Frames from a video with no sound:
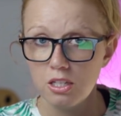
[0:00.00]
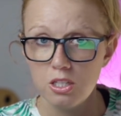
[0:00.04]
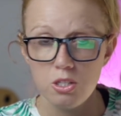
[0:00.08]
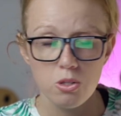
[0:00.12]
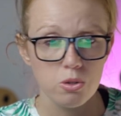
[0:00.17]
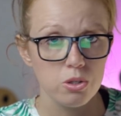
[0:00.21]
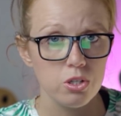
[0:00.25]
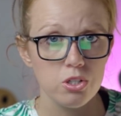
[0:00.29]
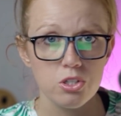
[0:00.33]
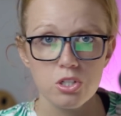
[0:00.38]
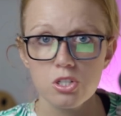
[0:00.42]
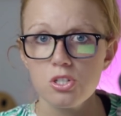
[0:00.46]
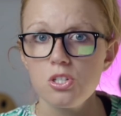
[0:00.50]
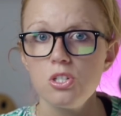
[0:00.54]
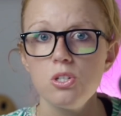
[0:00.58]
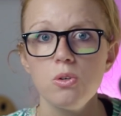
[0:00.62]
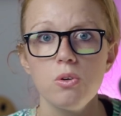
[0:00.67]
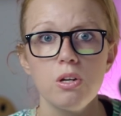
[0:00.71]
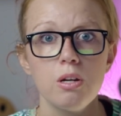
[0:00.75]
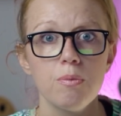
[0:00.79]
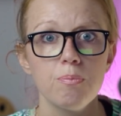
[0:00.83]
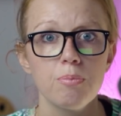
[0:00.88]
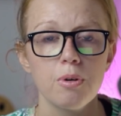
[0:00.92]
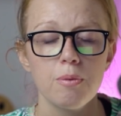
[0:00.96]
You can just
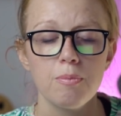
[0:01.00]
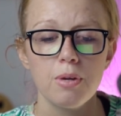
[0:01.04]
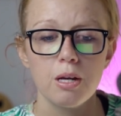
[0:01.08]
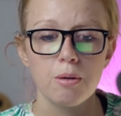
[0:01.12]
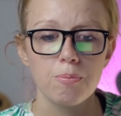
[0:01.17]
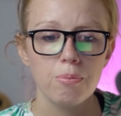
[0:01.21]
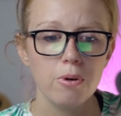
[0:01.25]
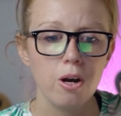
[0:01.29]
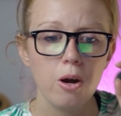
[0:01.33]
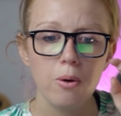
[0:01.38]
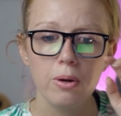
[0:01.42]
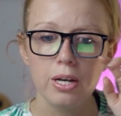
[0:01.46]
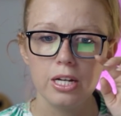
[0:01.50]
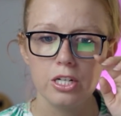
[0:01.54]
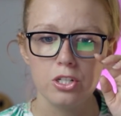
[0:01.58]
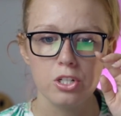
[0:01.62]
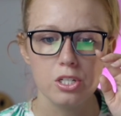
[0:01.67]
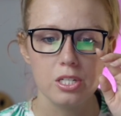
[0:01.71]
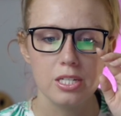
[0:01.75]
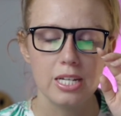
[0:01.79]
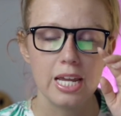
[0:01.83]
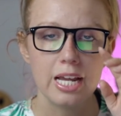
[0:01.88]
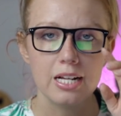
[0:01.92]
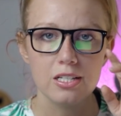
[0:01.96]
do it in Premiere Pro and it
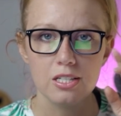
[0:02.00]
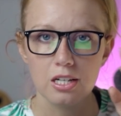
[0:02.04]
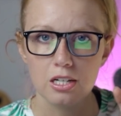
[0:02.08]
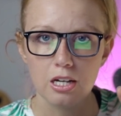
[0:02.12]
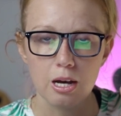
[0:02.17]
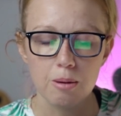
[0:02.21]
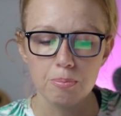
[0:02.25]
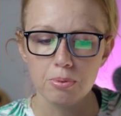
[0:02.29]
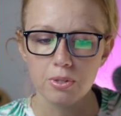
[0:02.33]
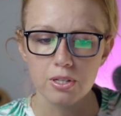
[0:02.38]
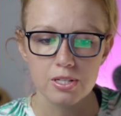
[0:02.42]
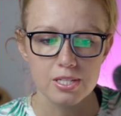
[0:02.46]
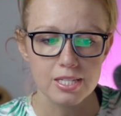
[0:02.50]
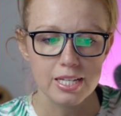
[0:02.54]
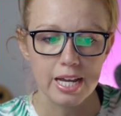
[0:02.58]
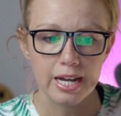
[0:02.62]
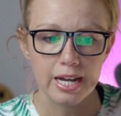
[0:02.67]
just takes a couple of